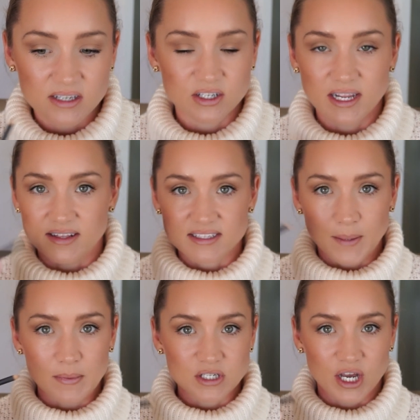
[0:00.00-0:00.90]
in the
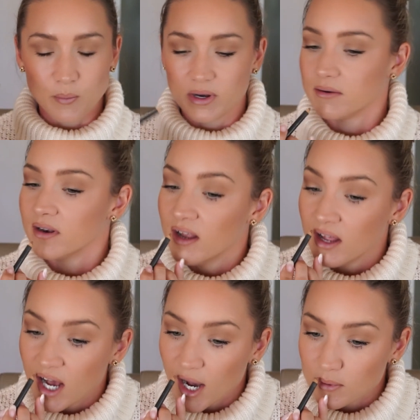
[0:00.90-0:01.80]
summertime when
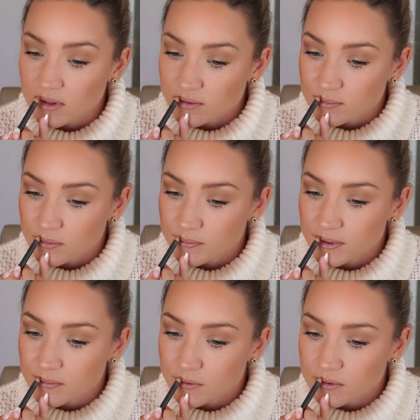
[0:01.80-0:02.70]
I'm a little
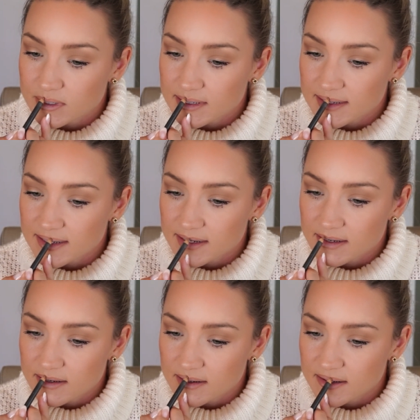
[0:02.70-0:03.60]
bit more
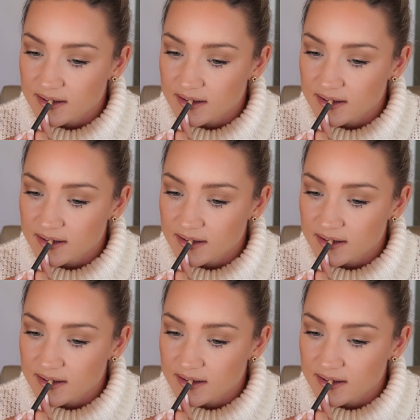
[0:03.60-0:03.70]
tan.